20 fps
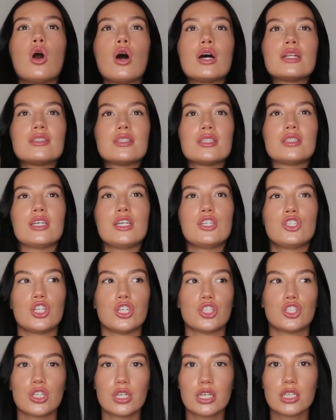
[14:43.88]
going to see
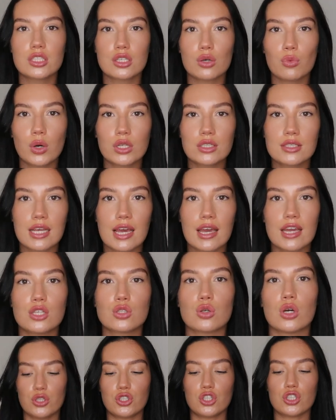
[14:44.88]
Chichen Itza one day,
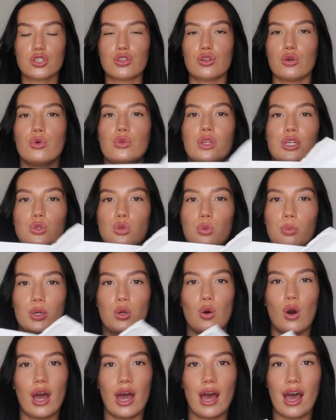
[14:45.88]
so I just thought this would be
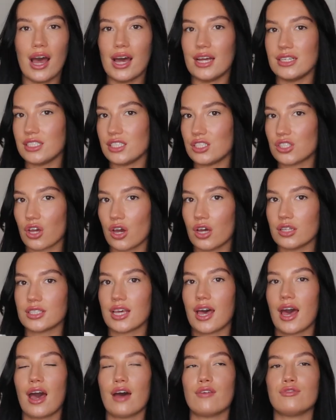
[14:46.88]
quite a handy skirt
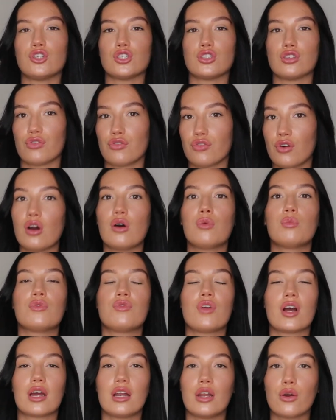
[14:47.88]
to have just to throw on
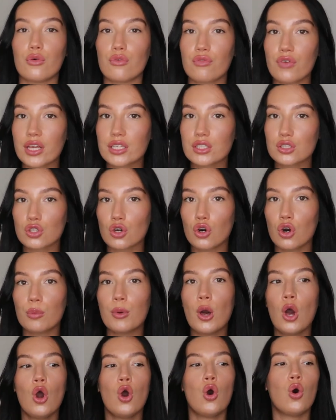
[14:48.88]
with like a little vest
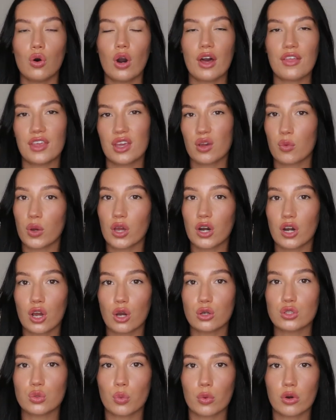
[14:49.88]
top or I think we're going to
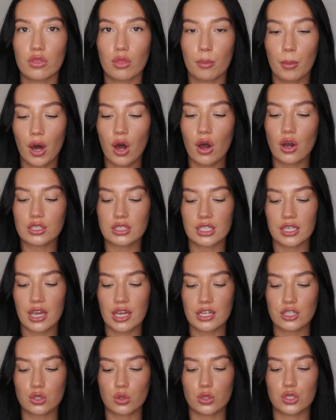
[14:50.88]
go to one of the parks
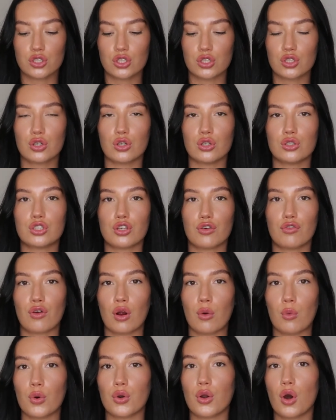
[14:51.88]
again so it's just good to
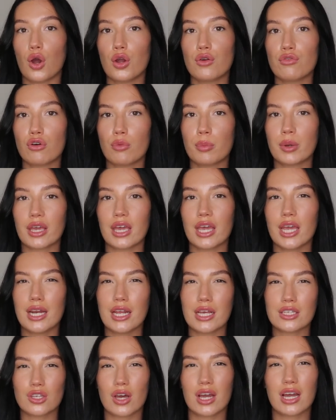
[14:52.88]
throw on over a
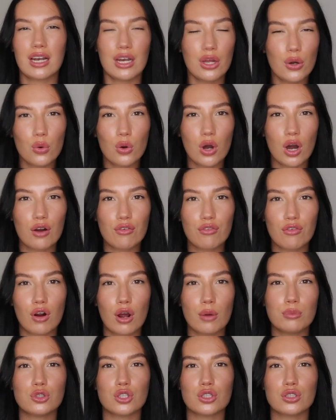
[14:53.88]
bikini as like a little cover
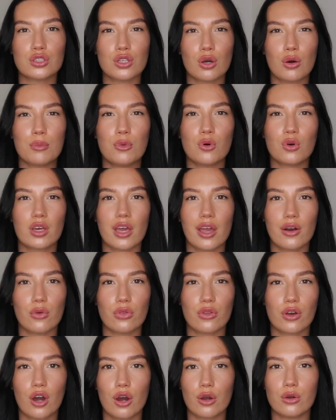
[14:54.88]
up just so I'm not getting
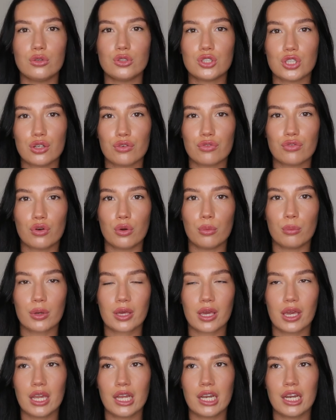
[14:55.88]
on the coach in a full-on
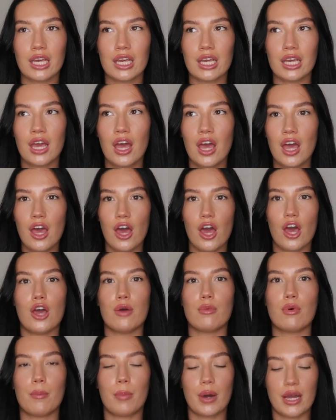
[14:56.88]
bikini
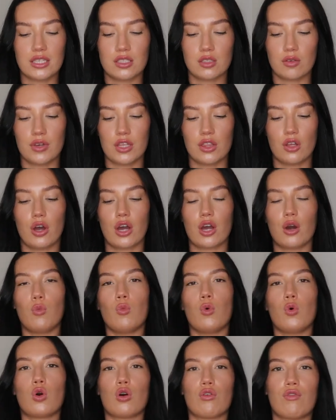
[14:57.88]
um, but it's something that I
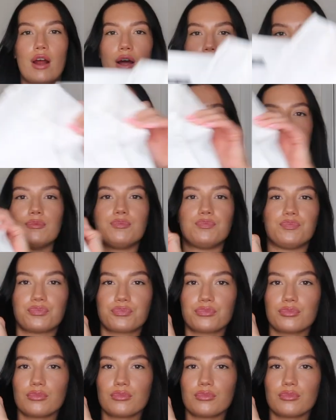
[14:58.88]
can walk around in